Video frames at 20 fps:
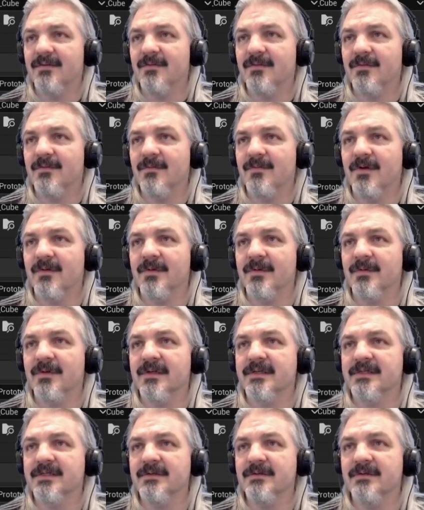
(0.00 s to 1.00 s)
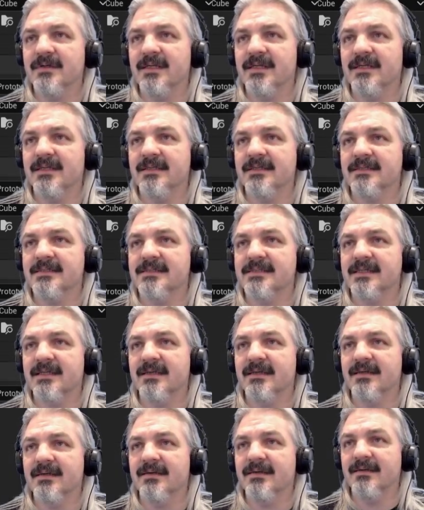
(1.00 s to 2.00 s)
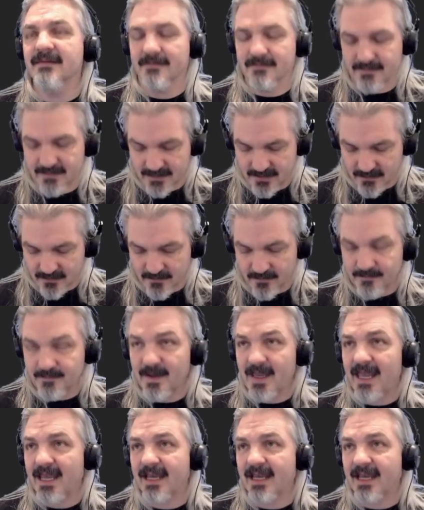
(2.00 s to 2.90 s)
what we want to do is go back